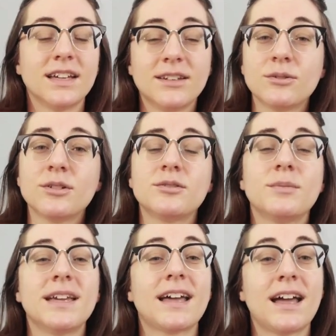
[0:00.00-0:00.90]
In order to
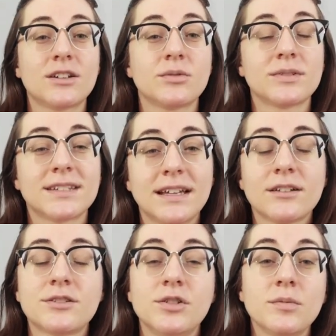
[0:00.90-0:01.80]
make actual
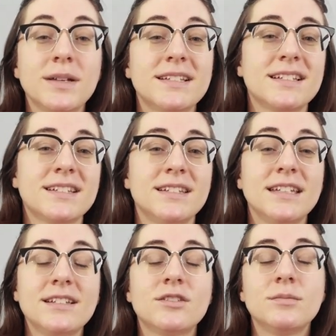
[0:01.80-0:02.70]
sales, your business needs